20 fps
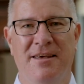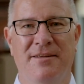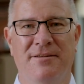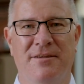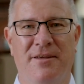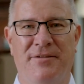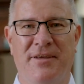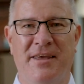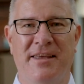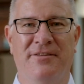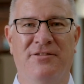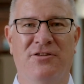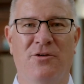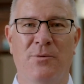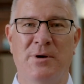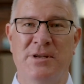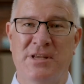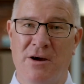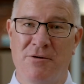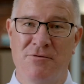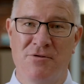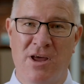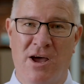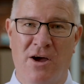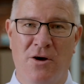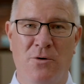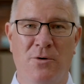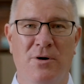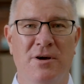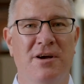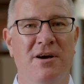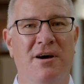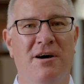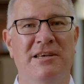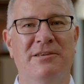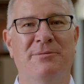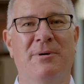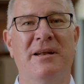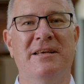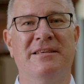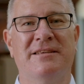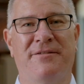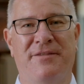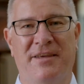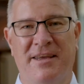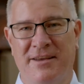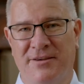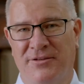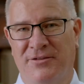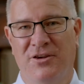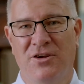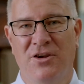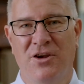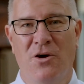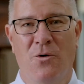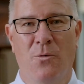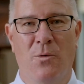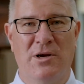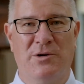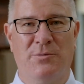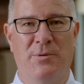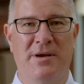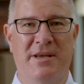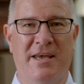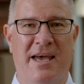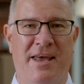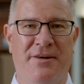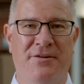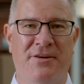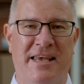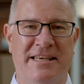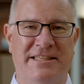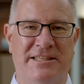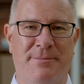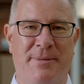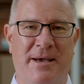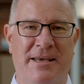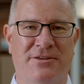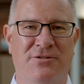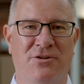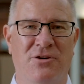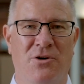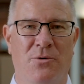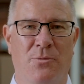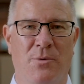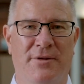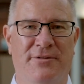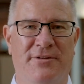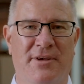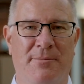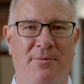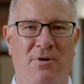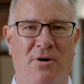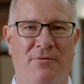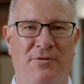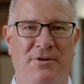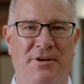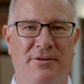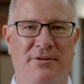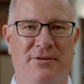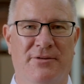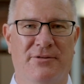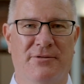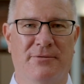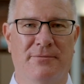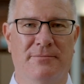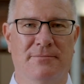the things that we don't know, as well as the things which we can estimate with some confidence.